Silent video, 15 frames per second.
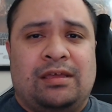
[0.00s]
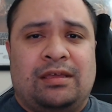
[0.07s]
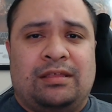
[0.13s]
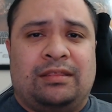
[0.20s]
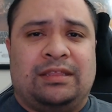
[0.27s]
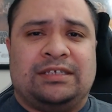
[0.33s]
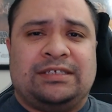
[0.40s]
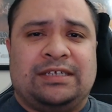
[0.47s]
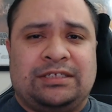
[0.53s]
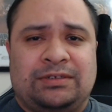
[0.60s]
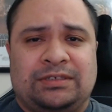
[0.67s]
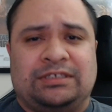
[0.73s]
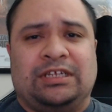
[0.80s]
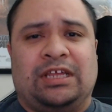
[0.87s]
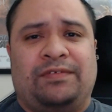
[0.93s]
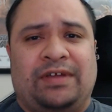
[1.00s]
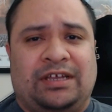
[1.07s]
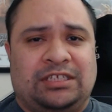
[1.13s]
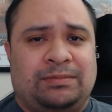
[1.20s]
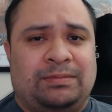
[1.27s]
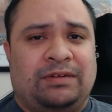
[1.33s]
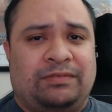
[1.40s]
The sensor itself
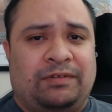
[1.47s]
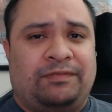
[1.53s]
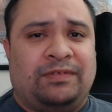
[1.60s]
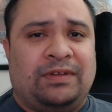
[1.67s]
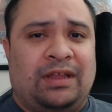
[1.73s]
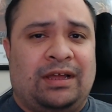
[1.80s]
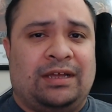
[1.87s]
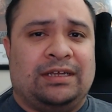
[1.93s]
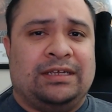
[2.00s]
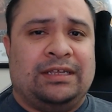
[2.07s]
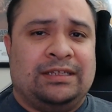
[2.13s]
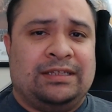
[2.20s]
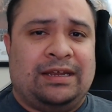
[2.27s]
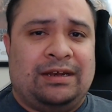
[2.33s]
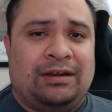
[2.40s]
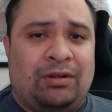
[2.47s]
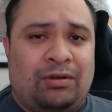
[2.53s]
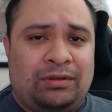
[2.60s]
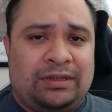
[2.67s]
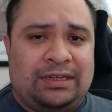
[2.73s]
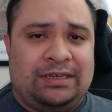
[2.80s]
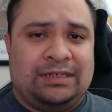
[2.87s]
has a bit of a flaw in that it
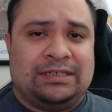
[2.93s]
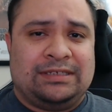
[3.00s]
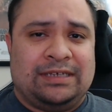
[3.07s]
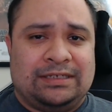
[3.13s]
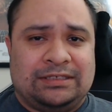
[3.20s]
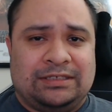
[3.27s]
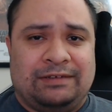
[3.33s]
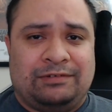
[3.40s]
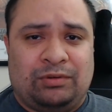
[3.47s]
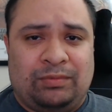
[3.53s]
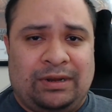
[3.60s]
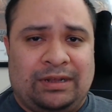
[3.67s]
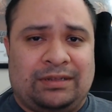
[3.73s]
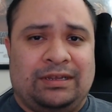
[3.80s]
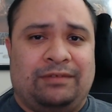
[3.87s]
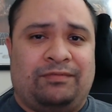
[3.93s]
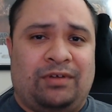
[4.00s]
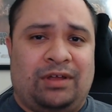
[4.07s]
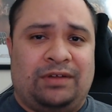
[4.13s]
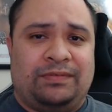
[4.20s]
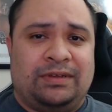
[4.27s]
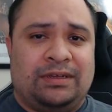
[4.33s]
only detects stuff directly in
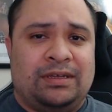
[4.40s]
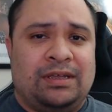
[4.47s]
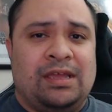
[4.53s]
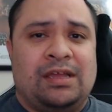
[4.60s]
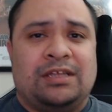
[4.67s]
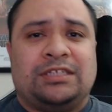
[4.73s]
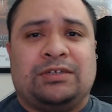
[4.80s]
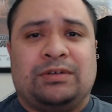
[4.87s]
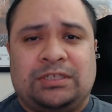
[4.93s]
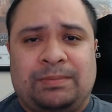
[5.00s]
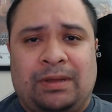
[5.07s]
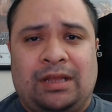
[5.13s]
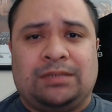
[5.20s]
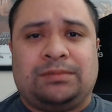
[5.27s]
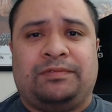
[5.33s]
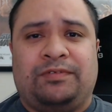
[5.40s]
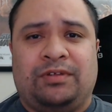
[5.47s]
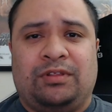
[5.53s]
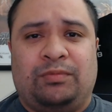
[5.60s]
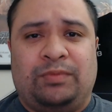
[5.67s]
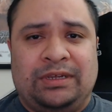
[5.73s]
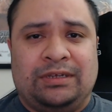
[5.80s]
front of it, so it's possible for
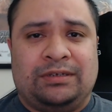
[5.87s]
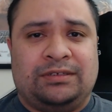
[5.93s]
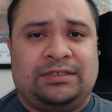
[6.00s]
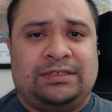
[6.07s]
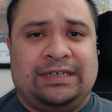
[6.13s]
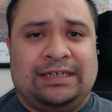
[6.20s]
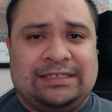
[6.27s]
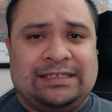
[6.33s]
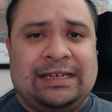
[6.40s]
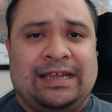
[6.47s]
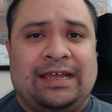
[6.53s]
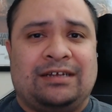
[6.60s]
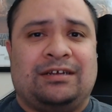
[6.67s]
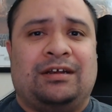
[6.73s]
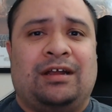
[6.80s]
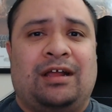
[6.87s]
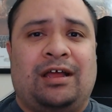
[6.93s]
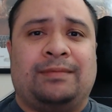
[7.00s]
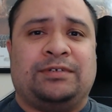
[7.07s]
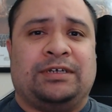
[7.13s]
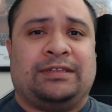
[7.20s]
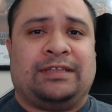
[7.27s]
the wheels to get snagged on an
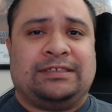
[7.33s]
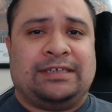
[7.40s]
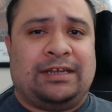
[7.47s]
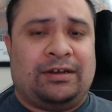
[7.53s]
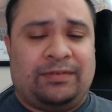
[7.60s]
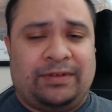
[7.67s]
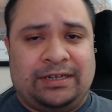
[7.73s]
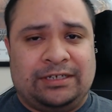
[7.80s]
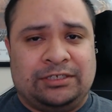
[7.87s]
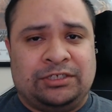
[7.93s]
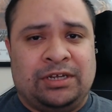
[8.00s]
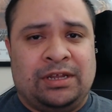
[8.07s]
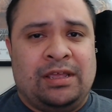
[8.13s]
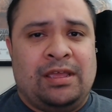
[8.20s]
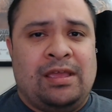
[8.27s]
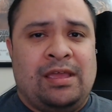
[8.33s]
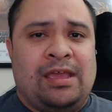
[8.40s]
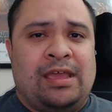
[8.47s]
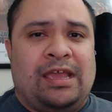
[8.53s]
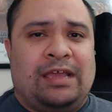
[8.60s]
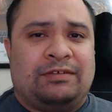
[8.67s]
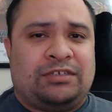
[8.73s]
object that's out of range.
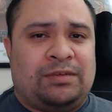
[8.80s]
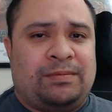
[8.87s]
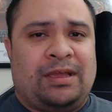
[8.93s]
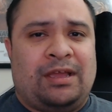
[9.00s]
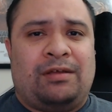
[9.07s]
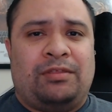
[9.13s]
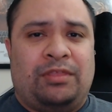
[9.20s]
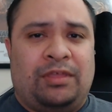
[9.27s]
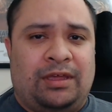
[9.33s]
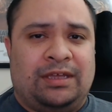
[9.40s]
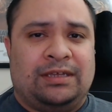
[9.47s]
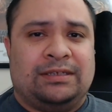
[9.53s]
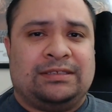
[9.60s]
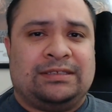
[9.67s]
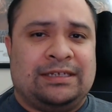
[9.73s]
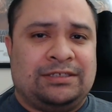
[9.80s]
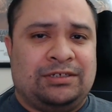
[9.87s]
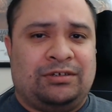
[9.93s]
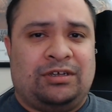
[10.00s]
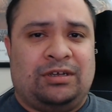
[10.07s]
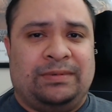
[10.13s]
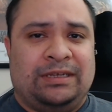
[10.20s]
If somehow the sensor
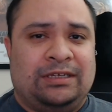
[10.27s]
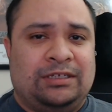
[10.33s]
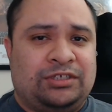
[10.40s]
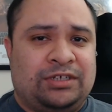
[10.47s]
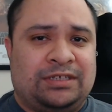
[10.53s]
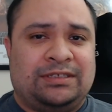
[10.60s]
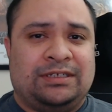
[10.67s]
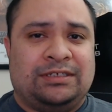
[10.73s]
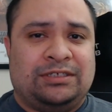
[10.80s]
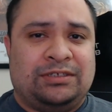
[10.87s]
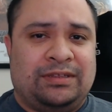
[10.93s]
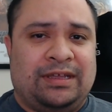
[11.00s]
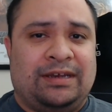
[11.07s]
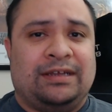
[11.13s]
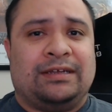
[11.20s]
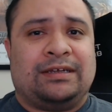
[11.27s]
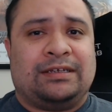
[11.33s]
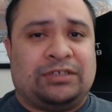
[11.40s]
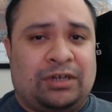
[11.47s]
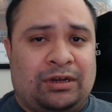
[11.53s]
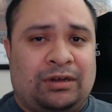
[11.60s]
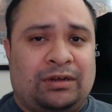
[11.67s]
could be adjusted so that it
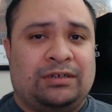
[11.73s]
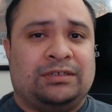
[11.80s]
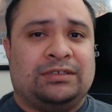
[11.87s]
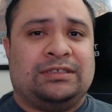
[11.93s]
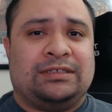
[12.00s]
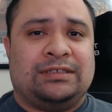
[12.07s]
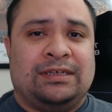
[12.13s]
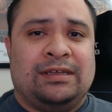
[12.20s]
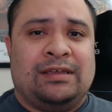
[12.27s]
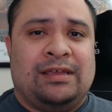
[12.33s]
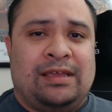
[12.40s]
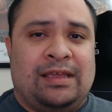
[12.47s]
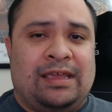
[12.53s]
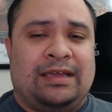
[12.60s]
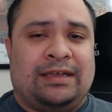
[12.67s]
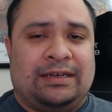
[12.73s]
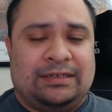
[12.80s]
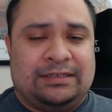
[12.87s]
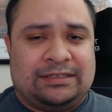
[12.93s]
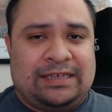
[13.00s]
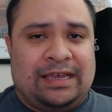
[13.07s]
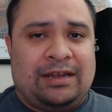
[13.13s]
turns, it can
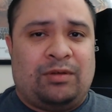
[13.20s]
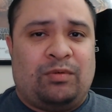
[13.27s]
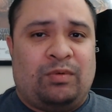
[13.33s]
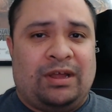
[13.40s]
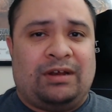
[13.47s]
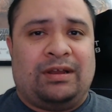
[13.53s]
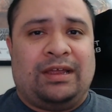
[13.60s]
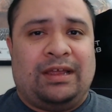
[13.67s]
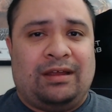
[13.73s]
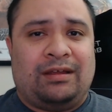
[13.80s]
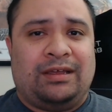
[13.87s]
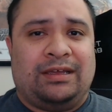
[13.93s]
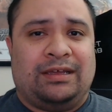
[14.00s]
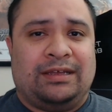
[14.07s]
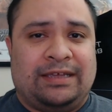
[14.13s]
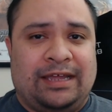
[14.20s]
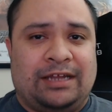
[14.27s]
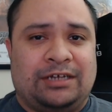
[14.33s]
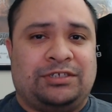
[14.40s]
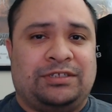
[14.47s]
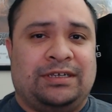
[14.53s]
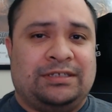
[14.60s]
scan a wider area and
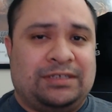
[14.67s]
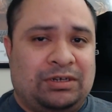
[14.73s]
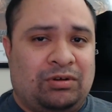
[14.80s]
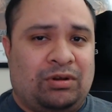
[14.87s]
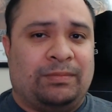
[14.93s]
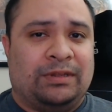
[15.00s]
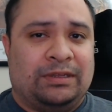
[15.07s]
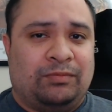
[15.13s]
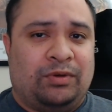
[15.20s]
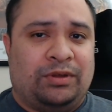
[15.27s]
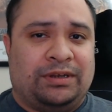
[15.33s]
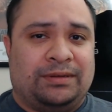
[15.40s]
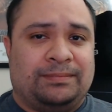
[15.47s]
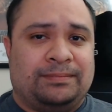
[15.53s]
catch things it normally wouldn't.